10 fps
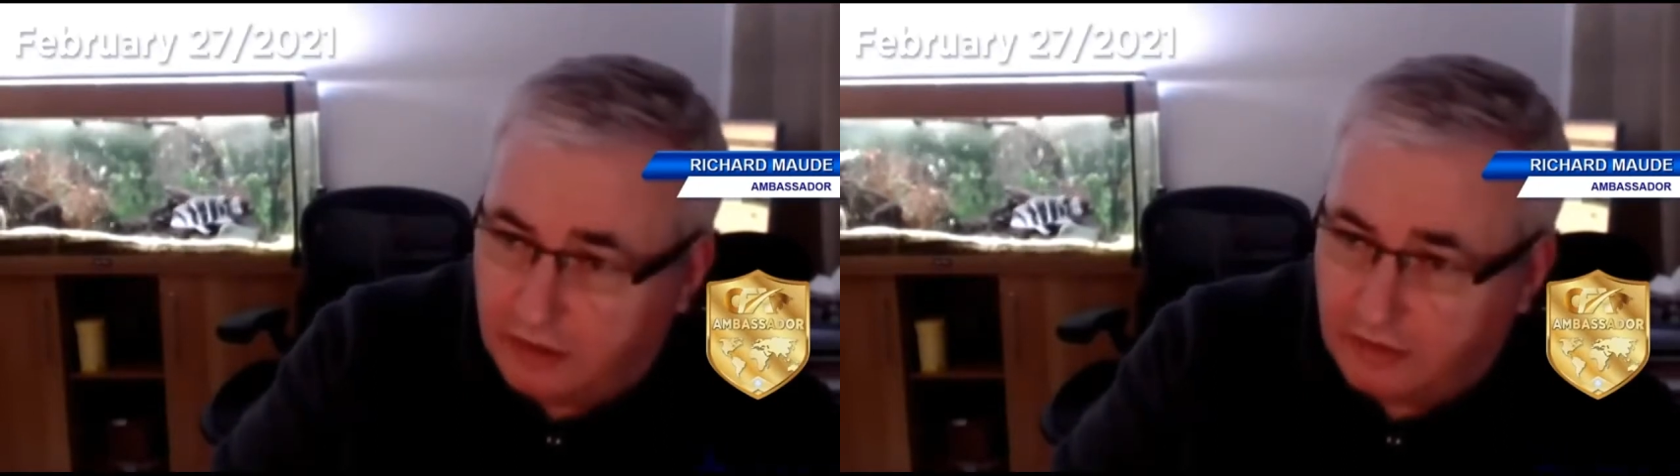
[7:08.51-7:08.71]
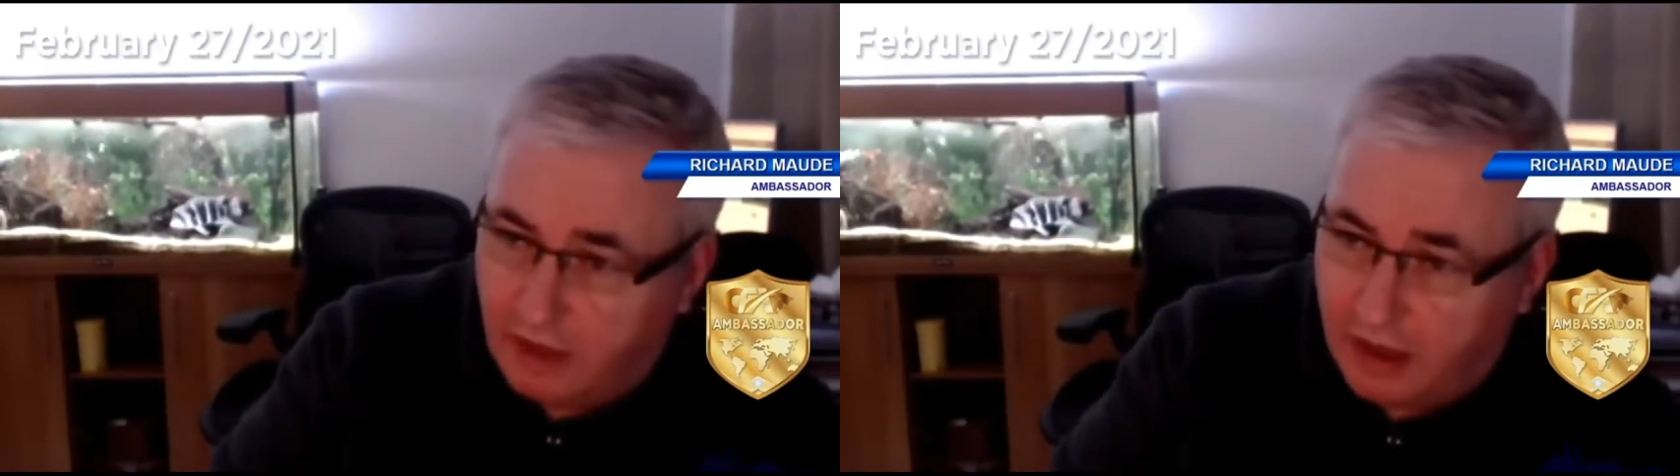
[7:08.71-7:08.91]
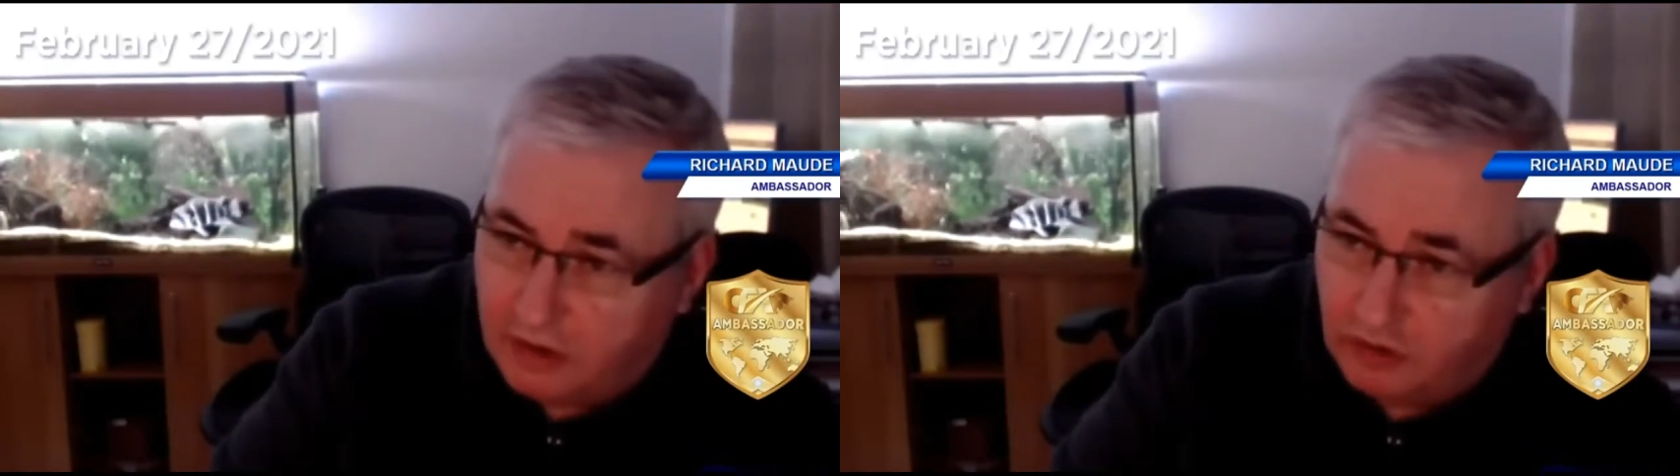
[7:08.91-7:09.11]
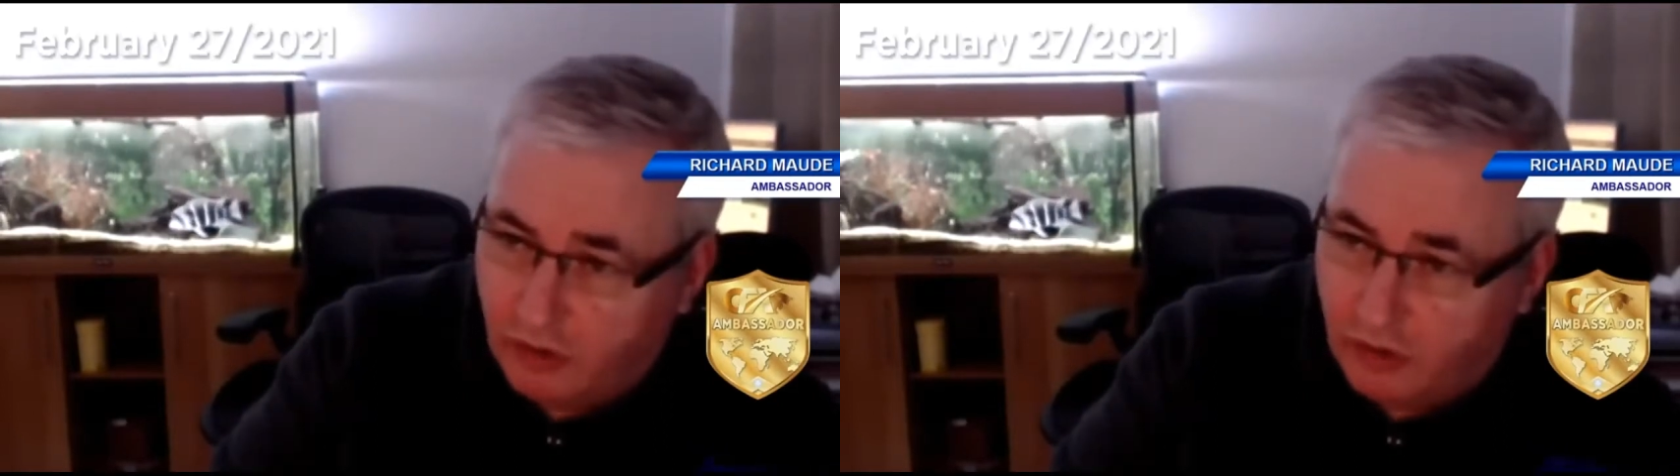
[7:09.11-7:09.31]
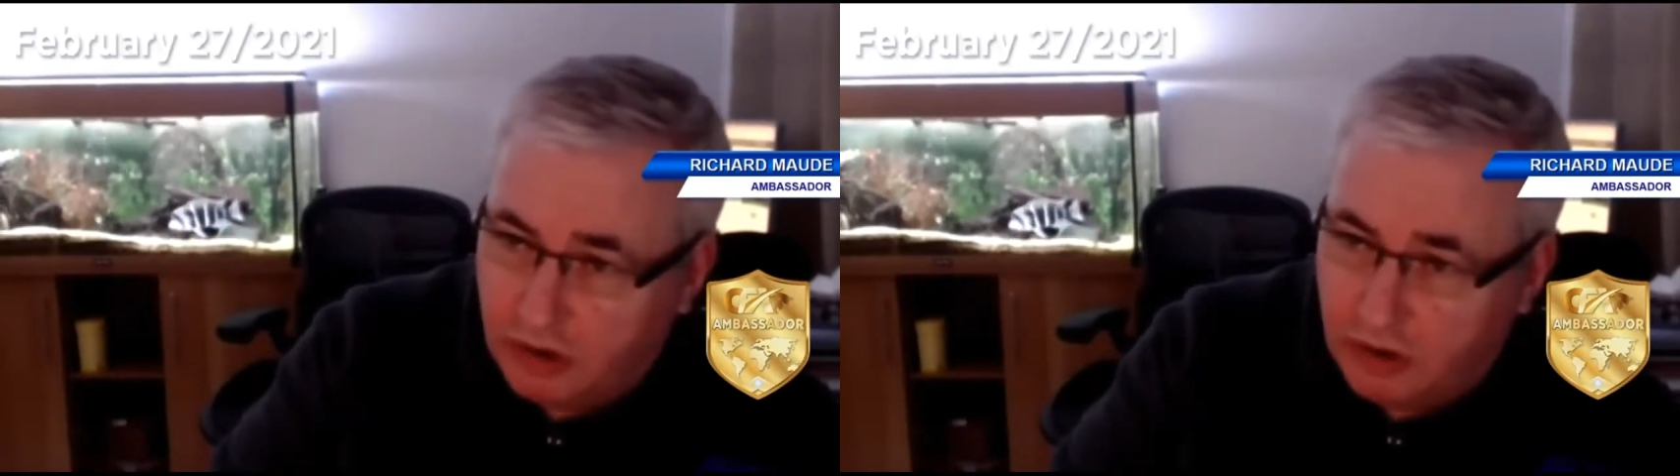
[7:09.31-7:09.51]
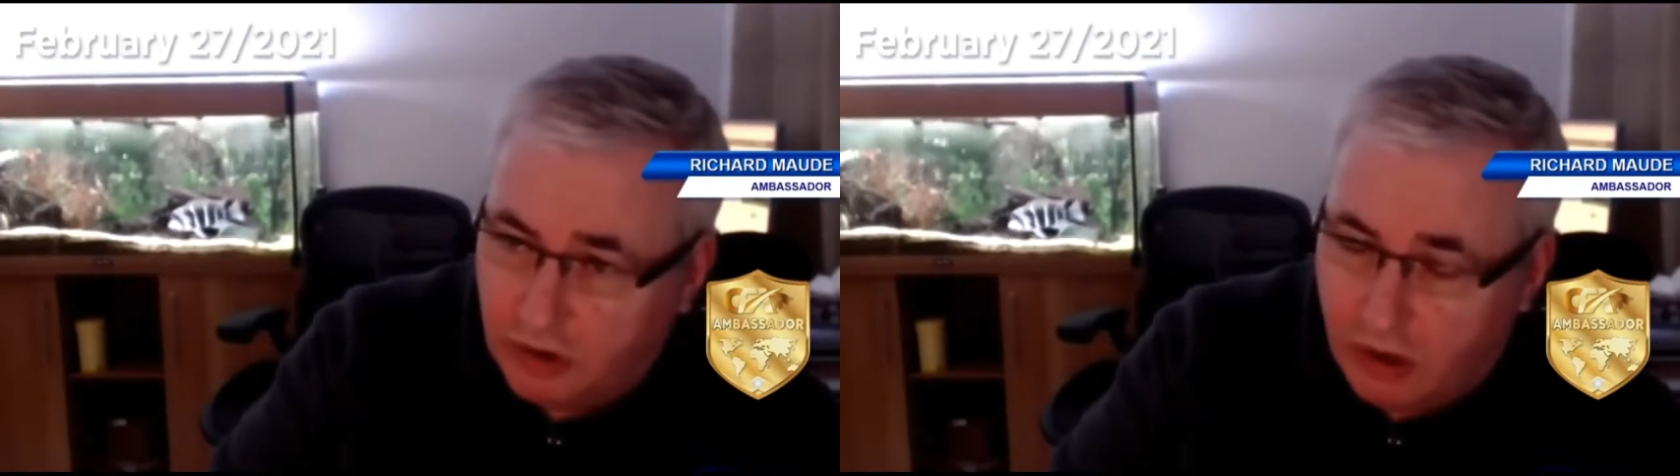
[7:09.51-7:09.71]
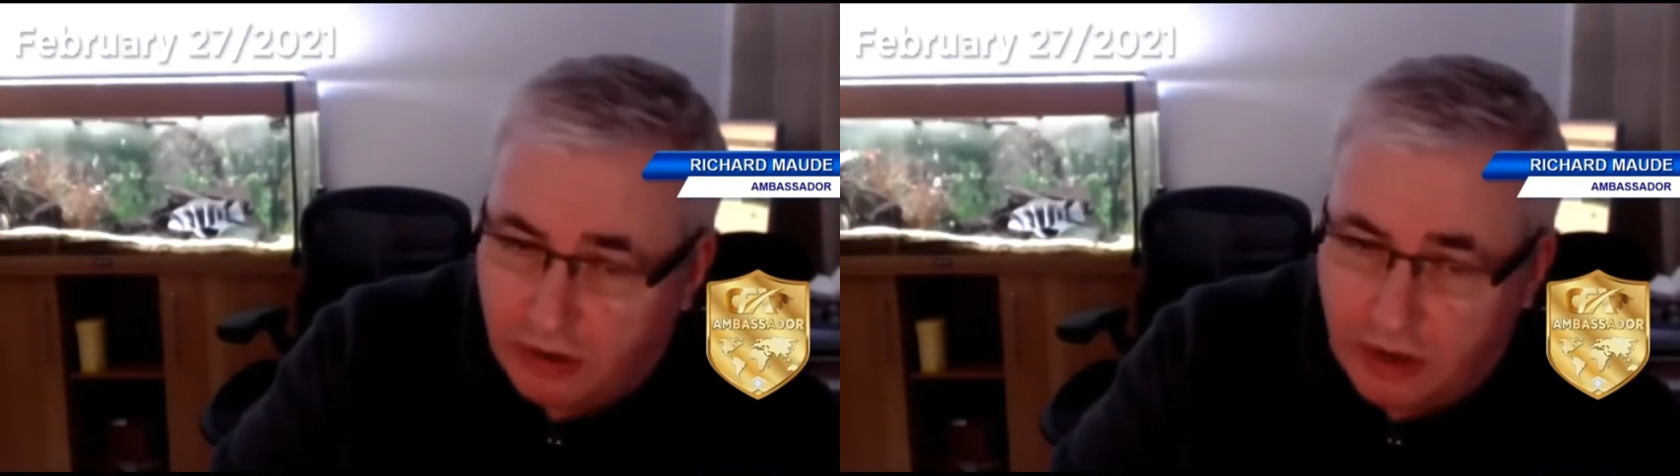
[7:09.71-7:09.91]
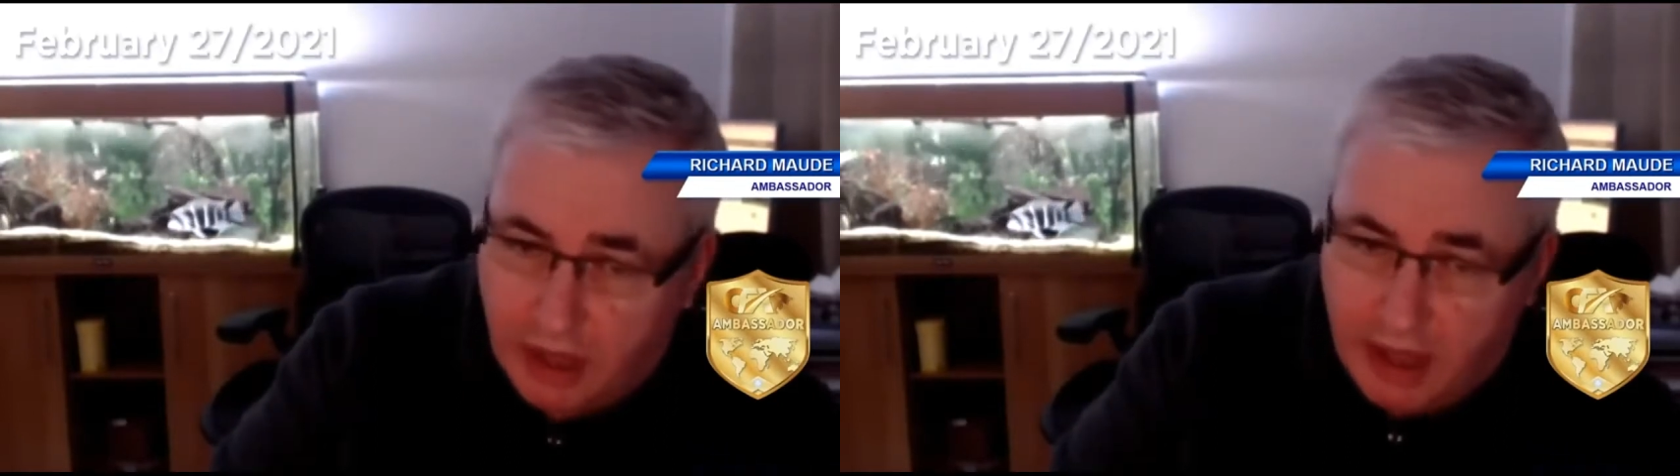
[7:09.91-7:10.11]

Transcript: decide to join or not.